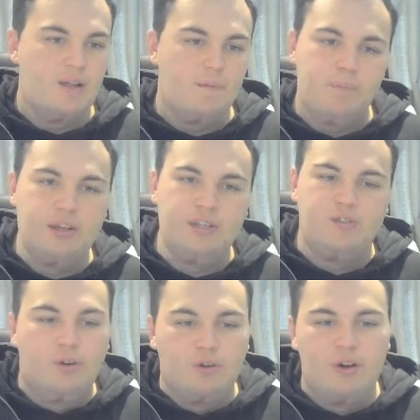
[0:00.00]
But he's
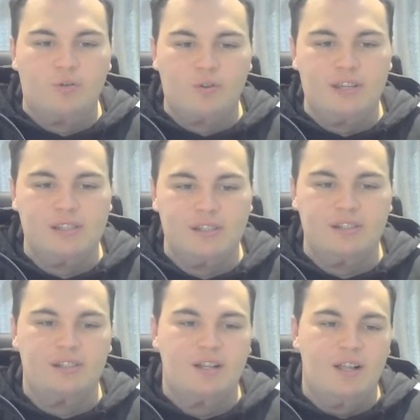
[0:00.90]
not a
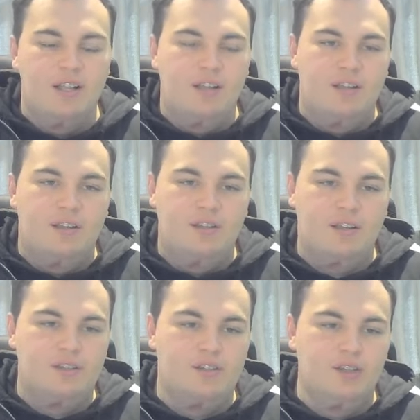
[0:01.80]
wrestler.
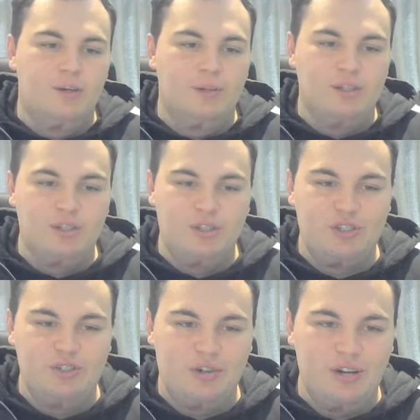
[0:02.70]
Like Jaleel Willis is a
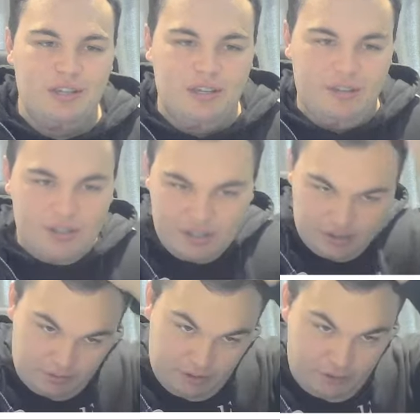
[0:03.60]
striker that doesn't really